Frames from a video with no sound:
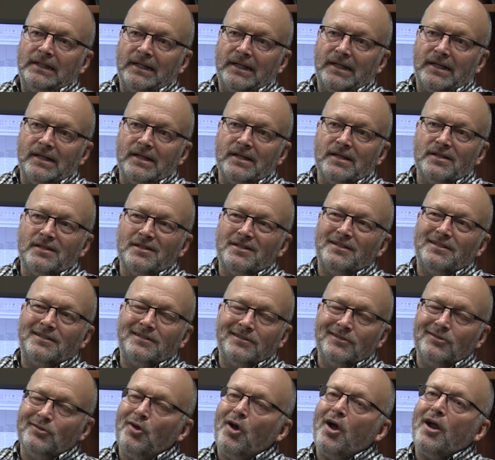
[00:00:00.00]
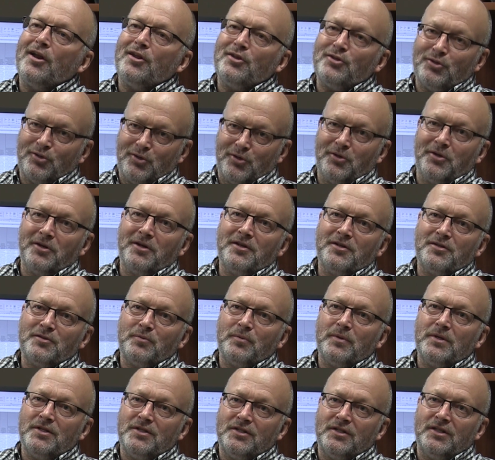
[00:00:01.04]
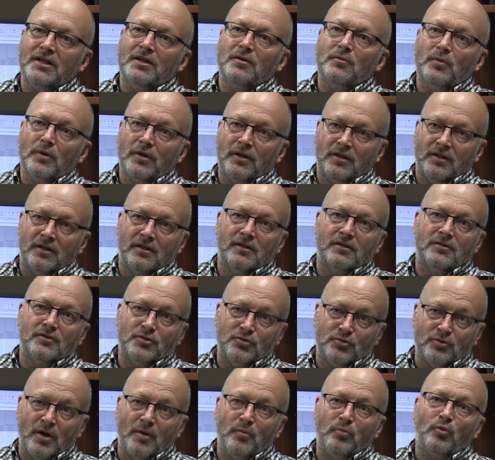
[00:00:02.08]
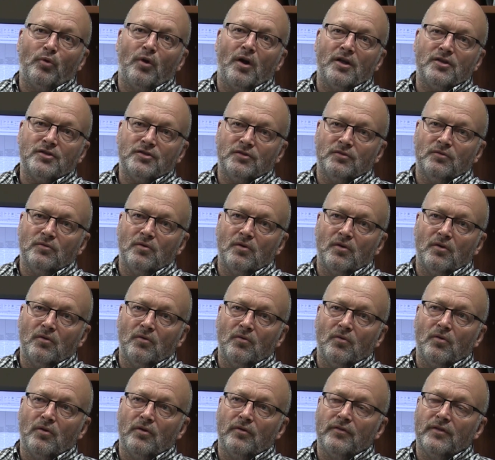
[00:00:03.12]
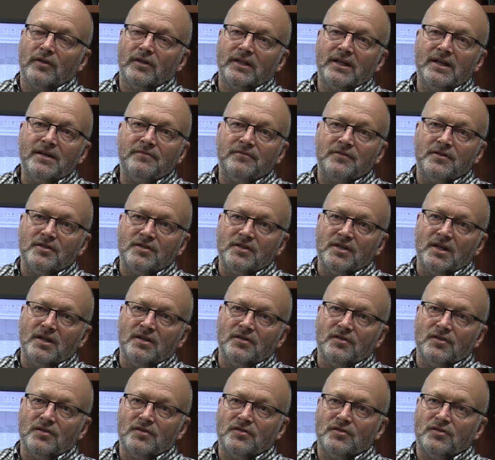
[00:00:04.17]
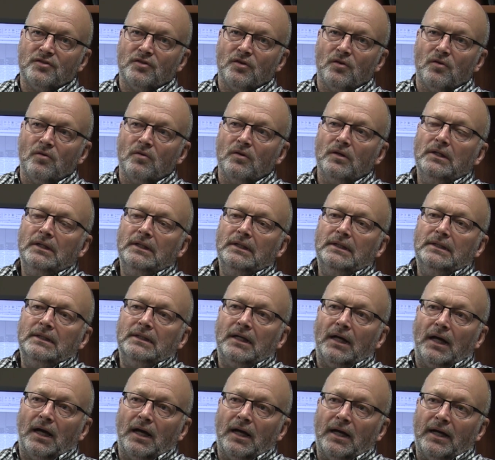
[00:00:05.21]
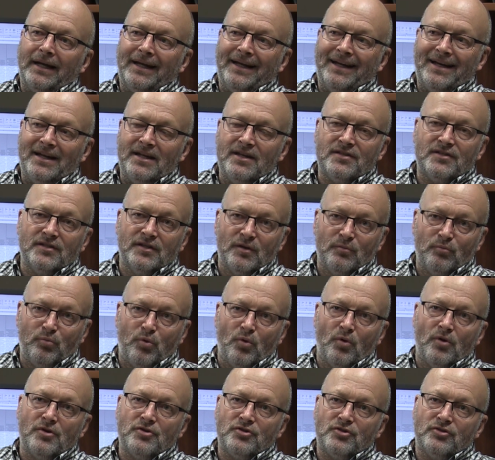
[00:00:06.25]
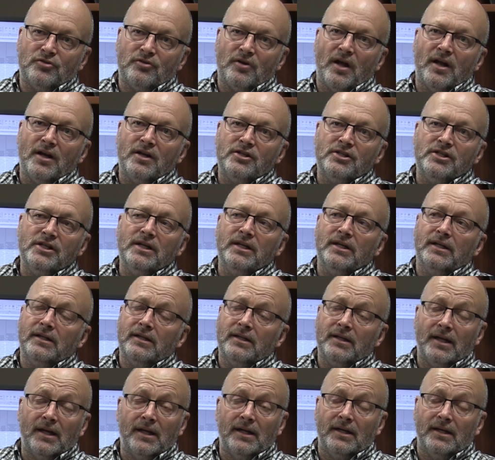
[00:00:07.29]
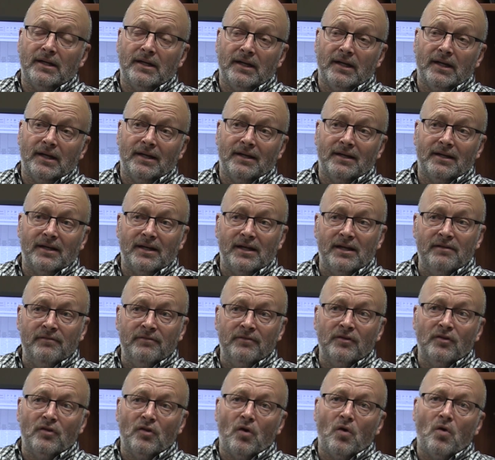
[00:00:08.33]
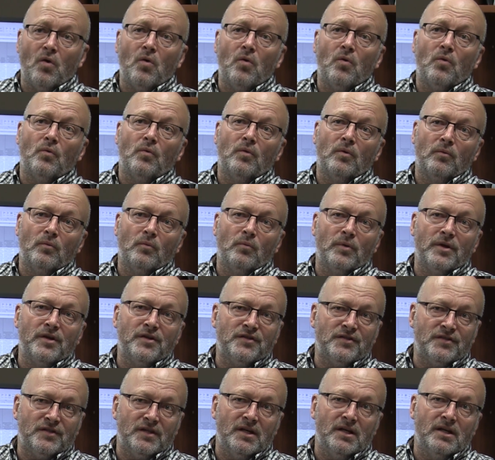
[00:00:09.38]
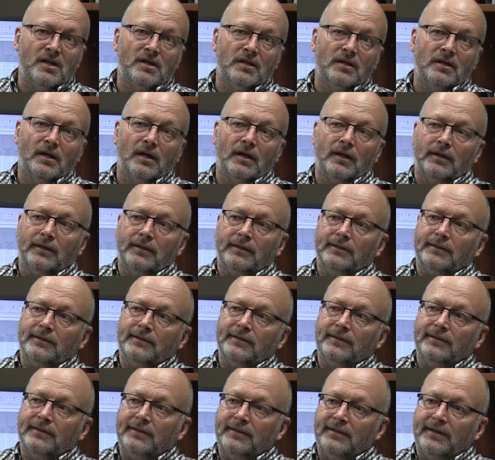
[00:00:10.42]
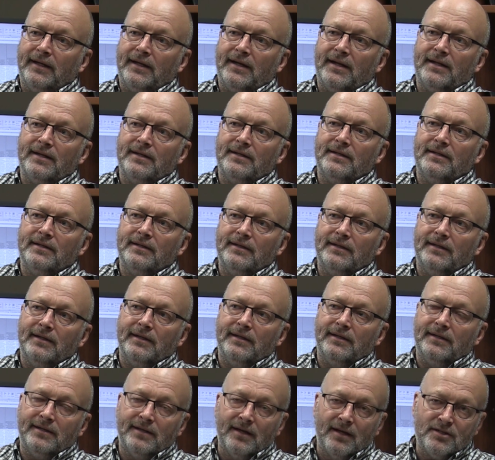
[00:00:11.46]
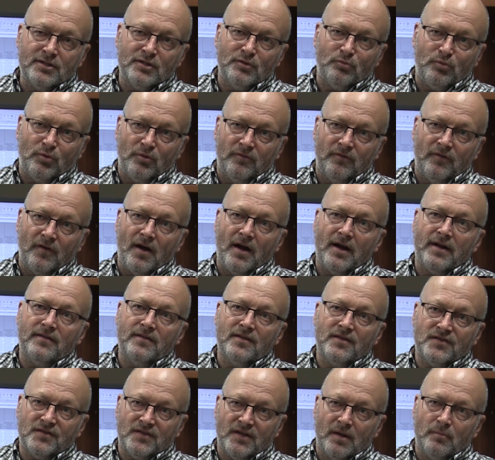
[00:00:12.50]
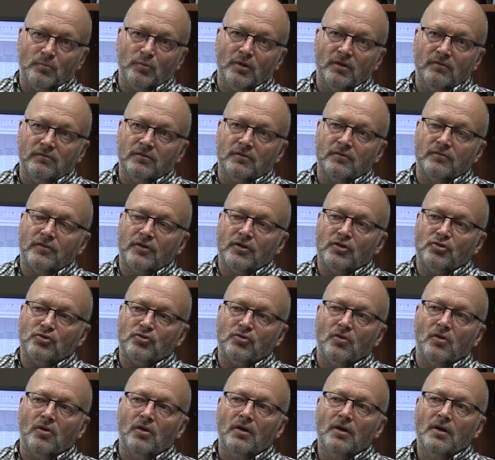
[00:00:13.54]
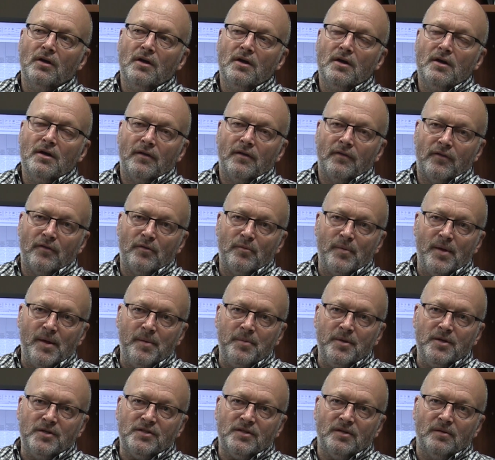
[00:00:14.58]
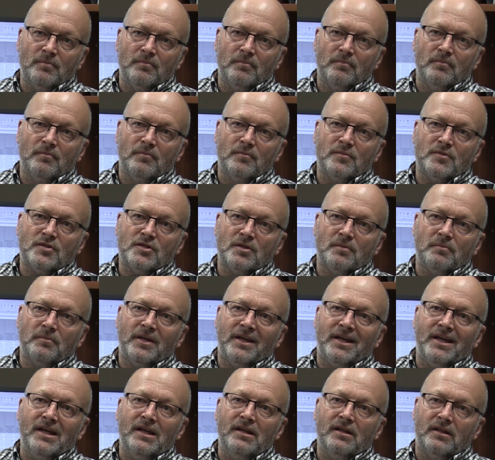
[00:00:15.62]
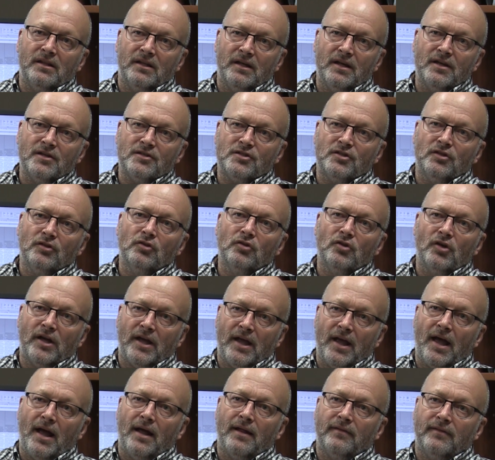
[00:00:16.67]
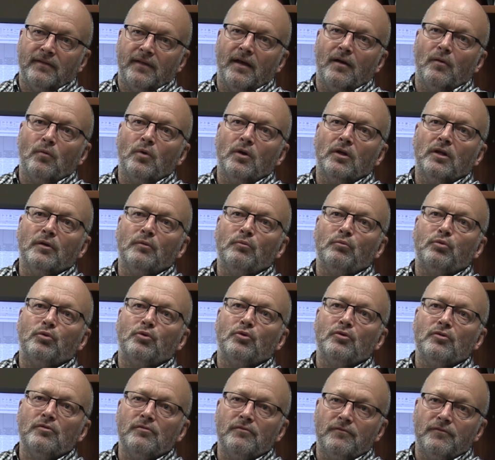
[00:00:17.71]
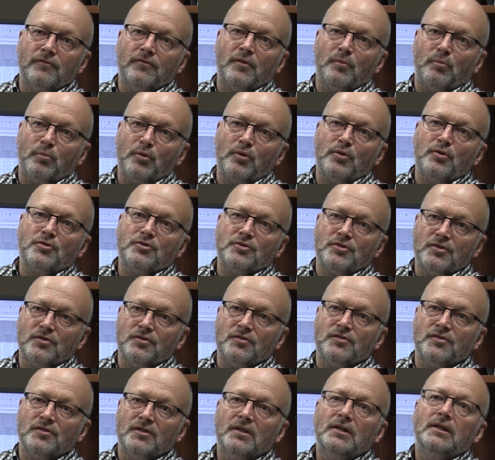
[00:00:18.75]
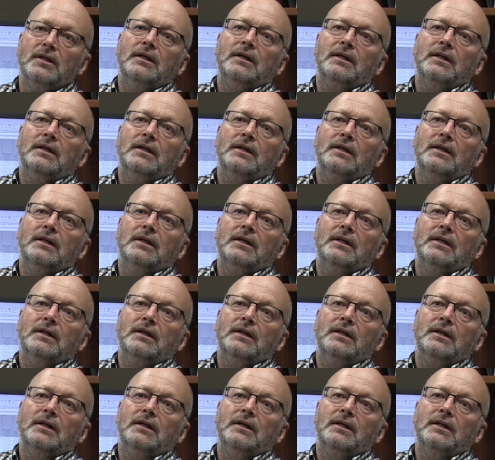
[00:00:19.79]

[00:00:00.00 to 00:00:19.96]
is not as good as we see with stripe rust or, or the leaf diseases. So uh, it is an important strategy. And, and, and even though we see uh, that it, it doesn't provide the same level of control, there may be some, some key things to look at that will improve the producer's